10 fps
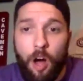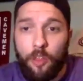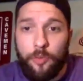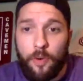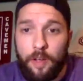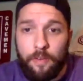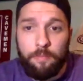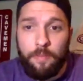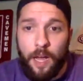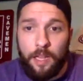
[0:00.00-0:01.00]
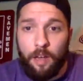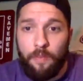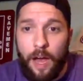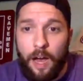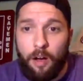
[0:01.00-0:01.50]
All 3 of them. I
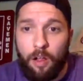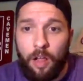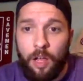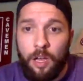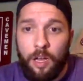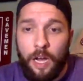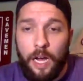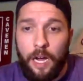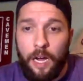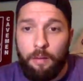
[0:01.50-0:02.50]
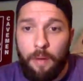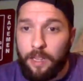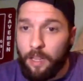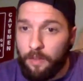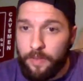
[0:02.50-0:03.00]
love Howell. I
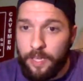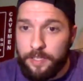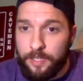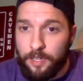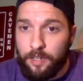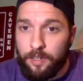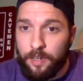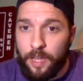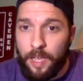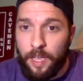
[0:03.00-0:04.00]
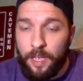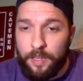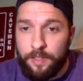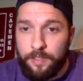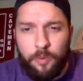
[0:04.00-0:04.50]
love Kisner.
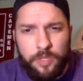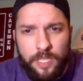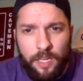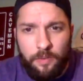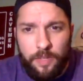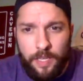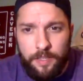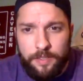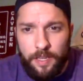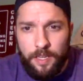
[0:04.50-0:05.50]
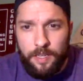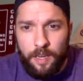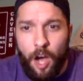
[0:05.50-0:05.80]
And who was the other one that you said?